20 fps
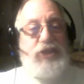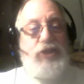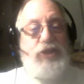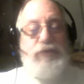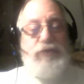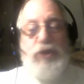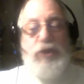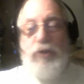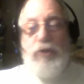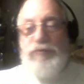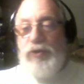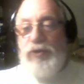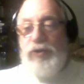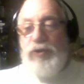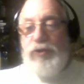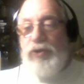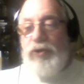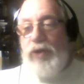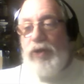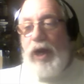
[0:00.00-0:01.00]
And so if you go
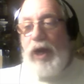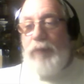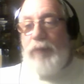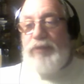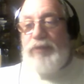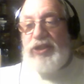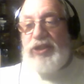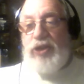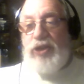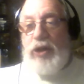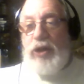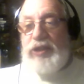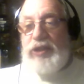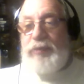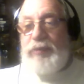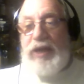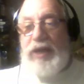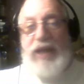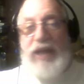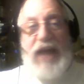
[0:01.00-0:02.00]
further up, it
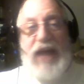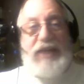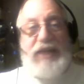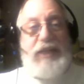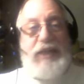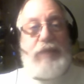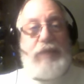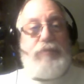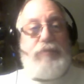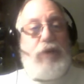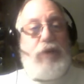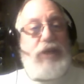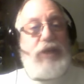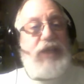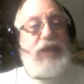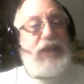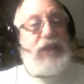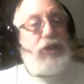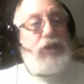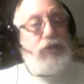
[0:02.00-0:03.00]
talks about not eating the blood,
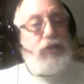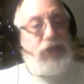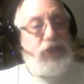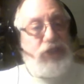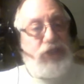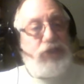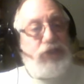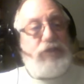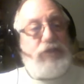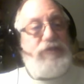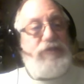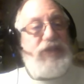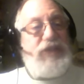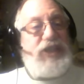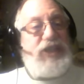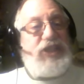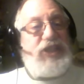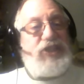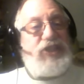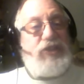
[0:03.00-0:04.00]
and then it goes into
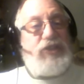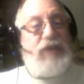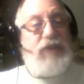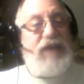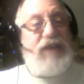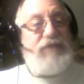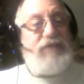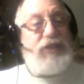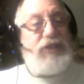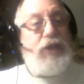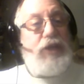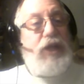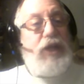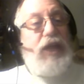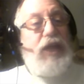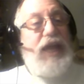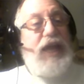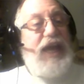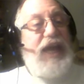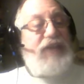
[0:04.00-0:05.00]
Leviticus 11.
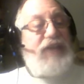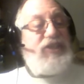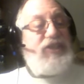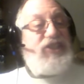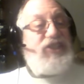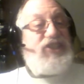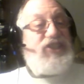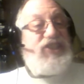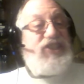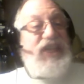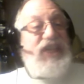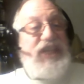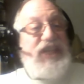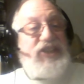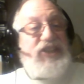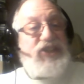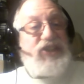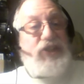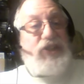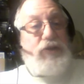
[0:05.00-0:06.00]
And
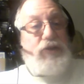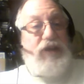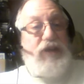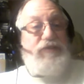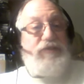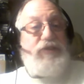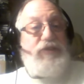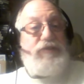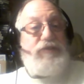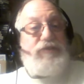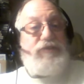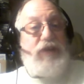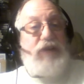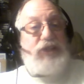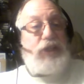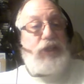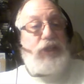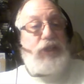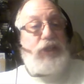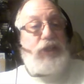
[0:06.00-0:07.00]
since the life of the
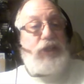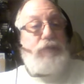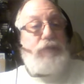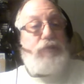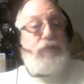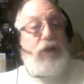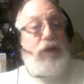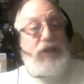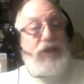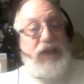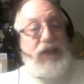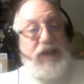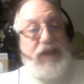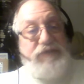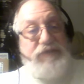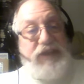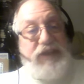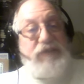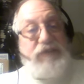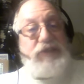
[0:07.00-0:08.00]
flesh is in the blood, and
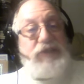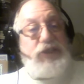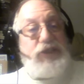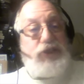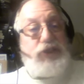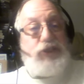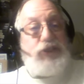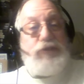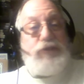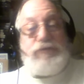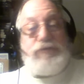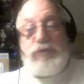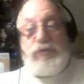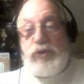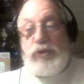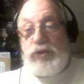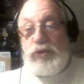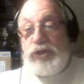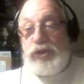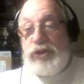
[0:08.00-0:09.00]
I've given it to you
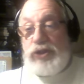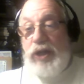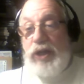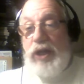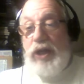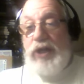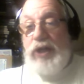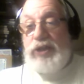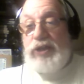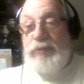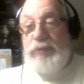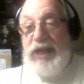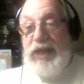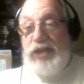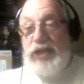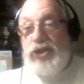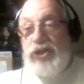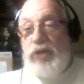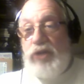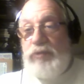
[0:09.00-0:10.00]
to
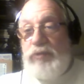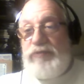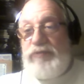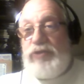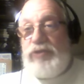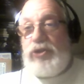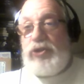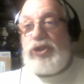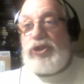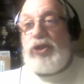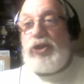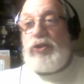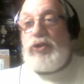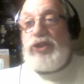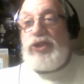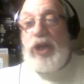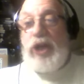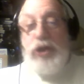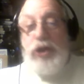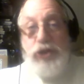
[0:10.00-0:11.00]
make atonement for your
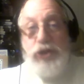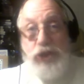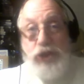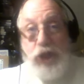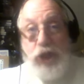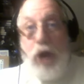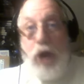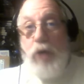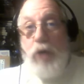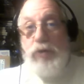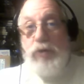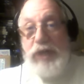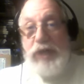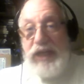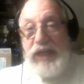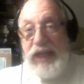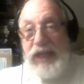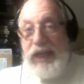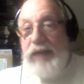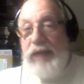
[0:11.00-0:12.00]
souls, don't
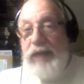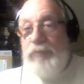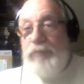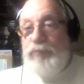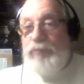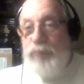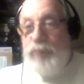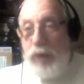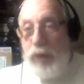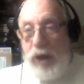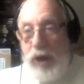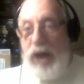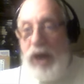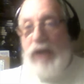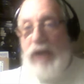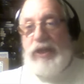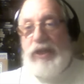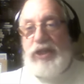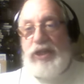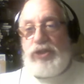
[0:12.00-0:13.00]
eat blood.